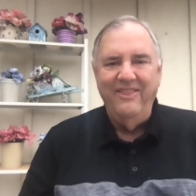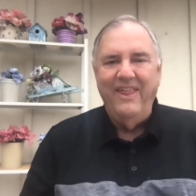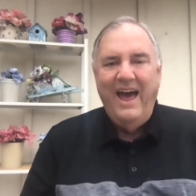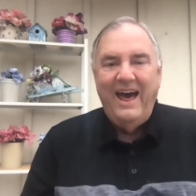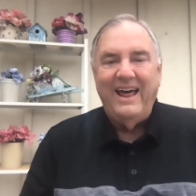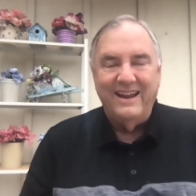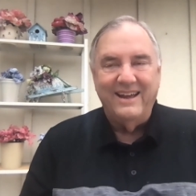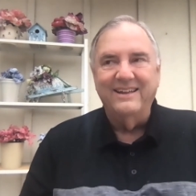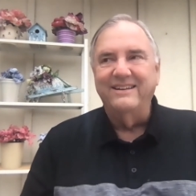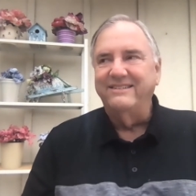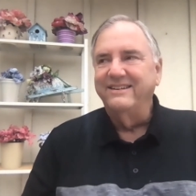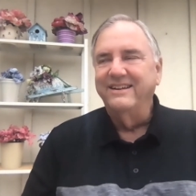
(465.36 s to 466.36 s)
and that
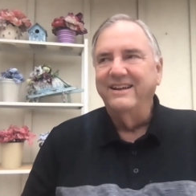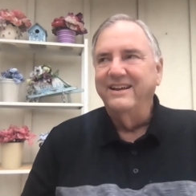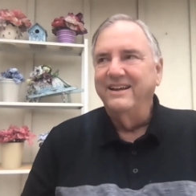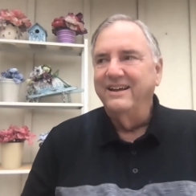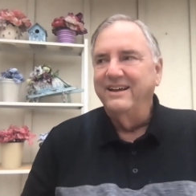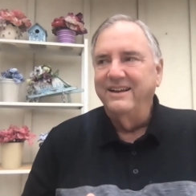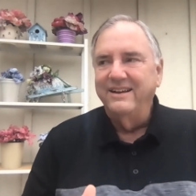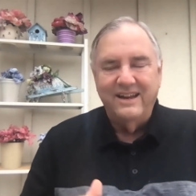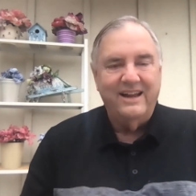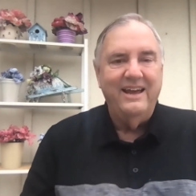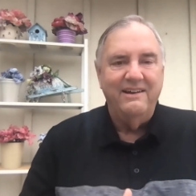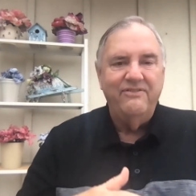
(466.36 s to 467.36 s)
is
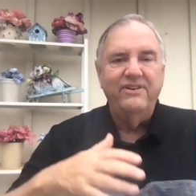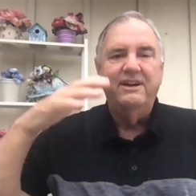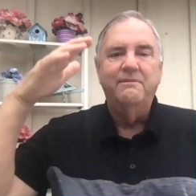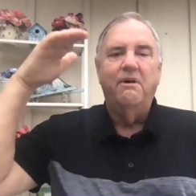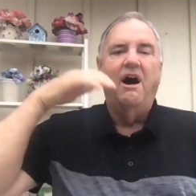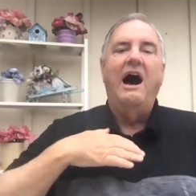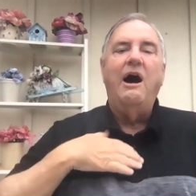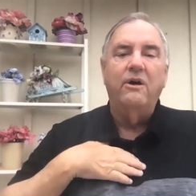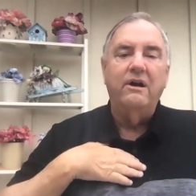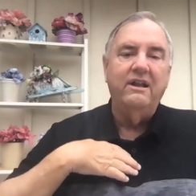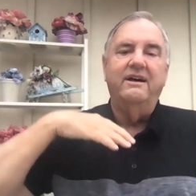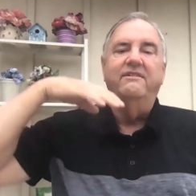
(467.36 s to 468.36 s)
to give him
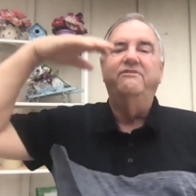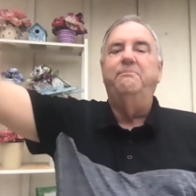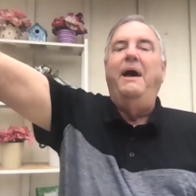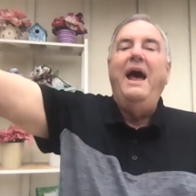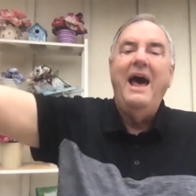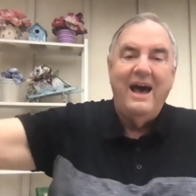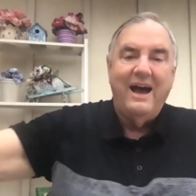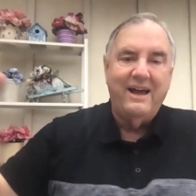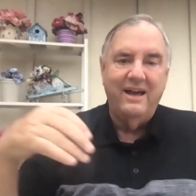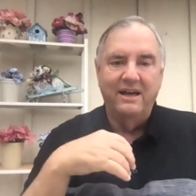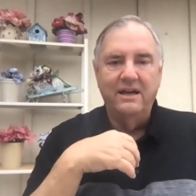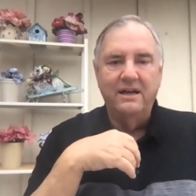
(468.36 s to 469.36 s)
our love back.